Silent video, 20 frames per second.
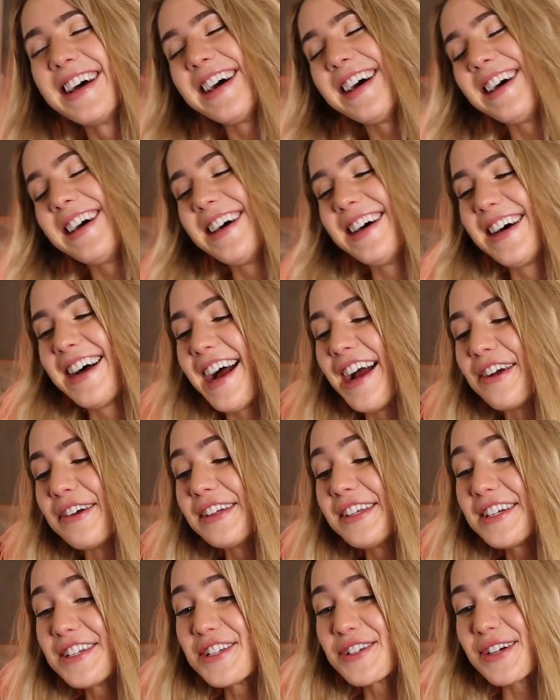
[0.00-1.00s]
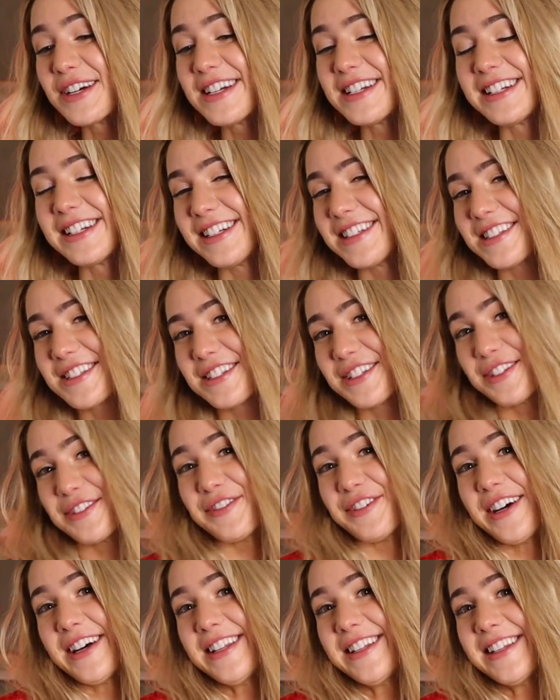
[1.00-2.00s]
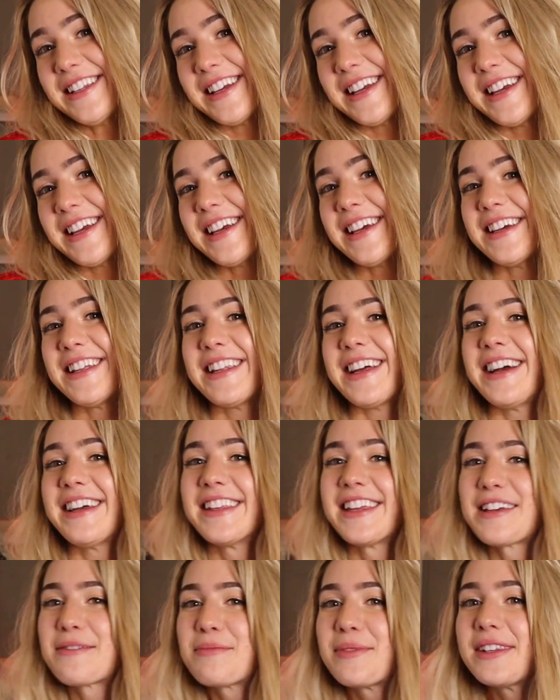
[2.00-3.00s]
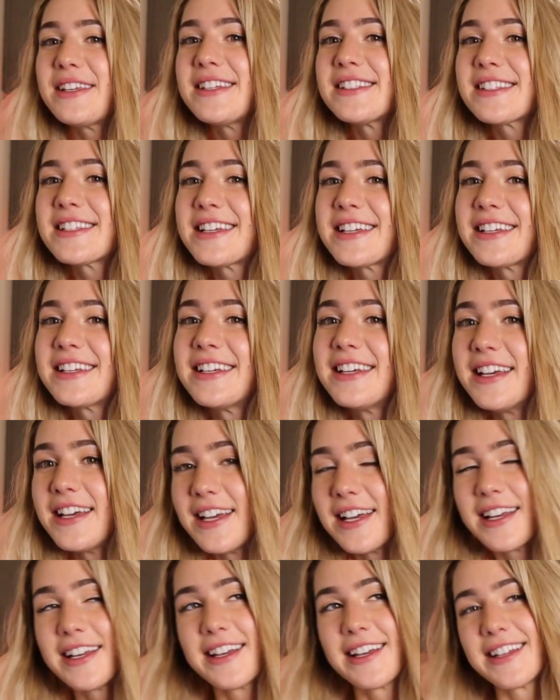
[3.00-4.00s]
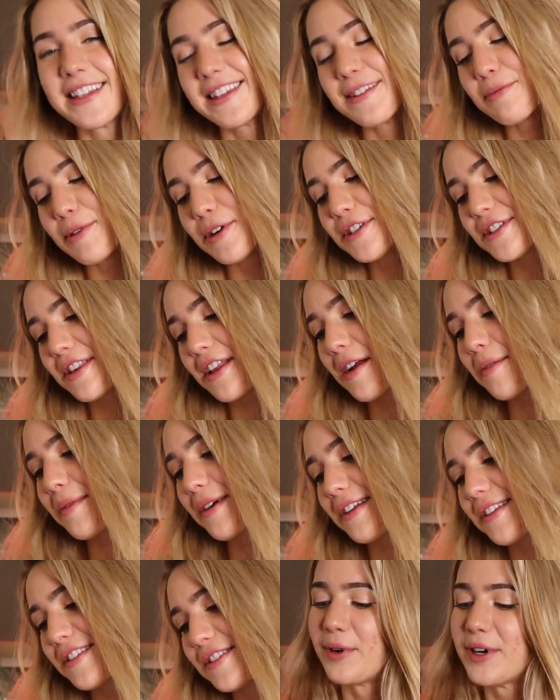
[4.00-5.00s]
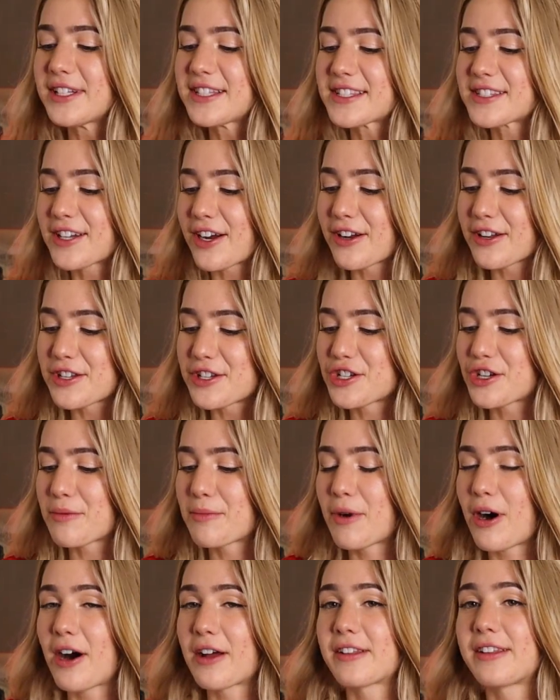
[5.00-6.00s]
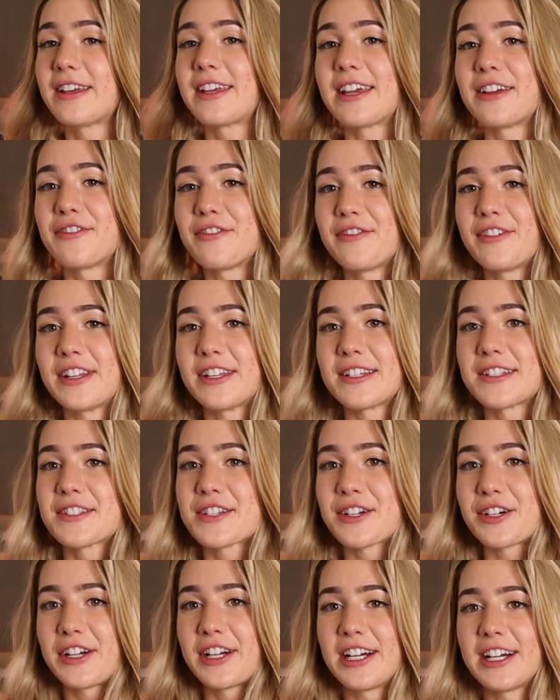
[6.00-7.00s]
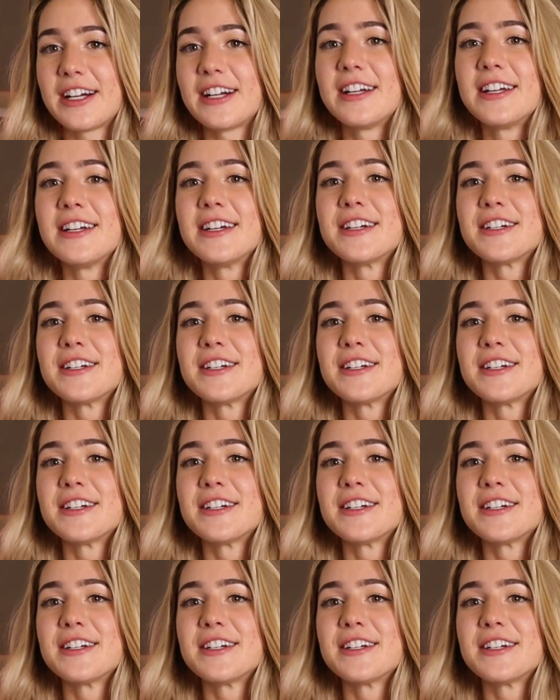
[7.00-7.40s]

I really enjoy it. It's just fun, and I like pleasing the person that I'm with. What started your modeling and fitness career?